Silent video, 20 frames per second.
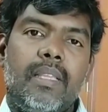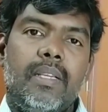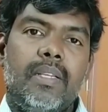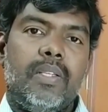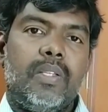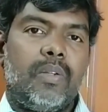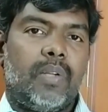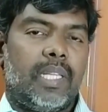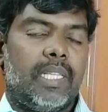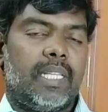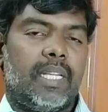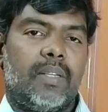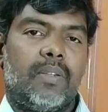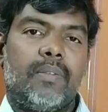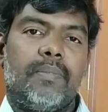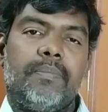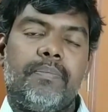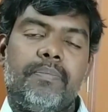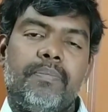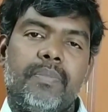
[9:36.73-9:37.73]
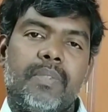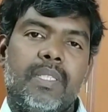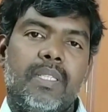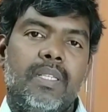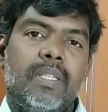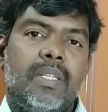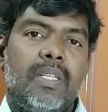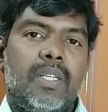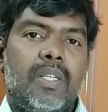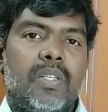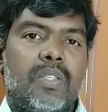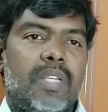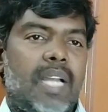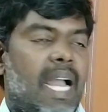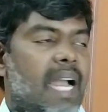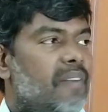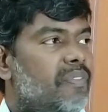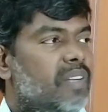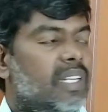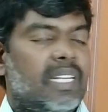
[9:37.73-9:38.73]
during that. So
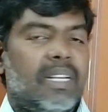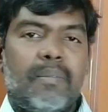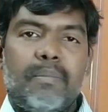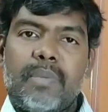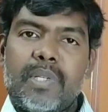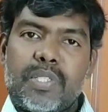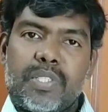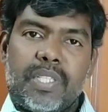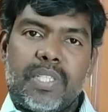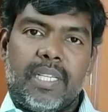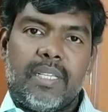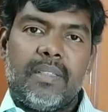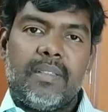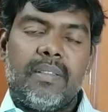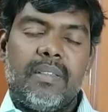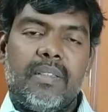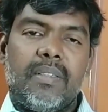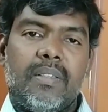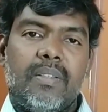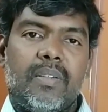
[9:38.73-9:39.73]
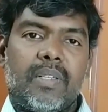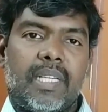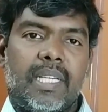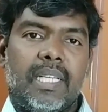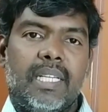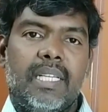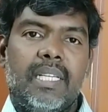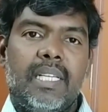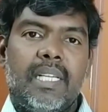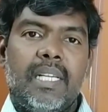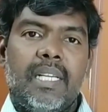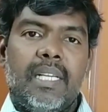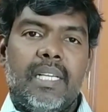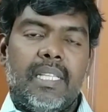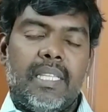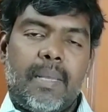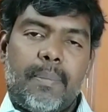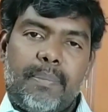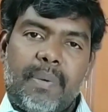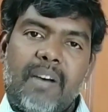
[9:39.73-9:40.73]
after combustion, okay,
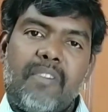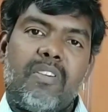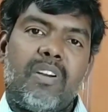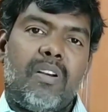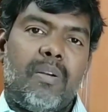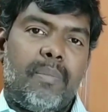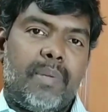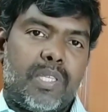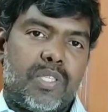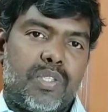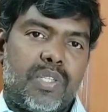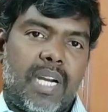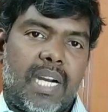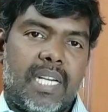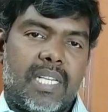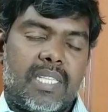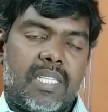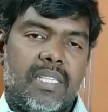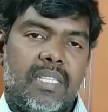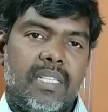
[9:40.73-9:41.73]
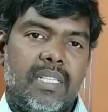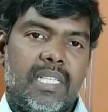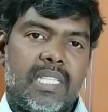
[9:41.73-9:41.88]
the power will be starts.